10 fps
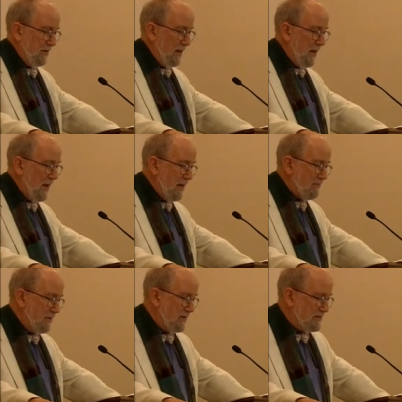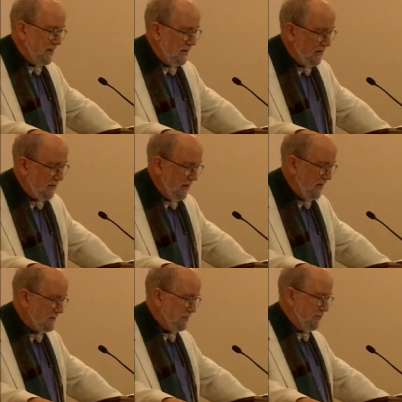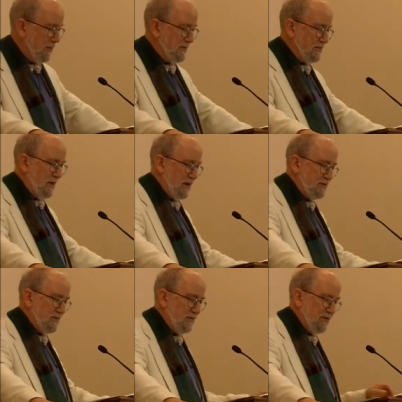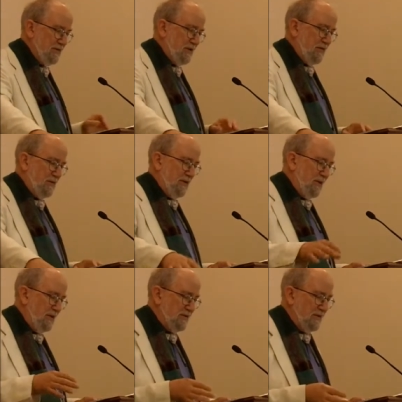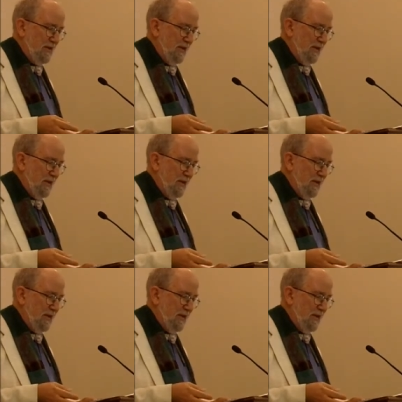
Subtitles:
I have but a shaky grasp of what the Doctrine of Discovery is,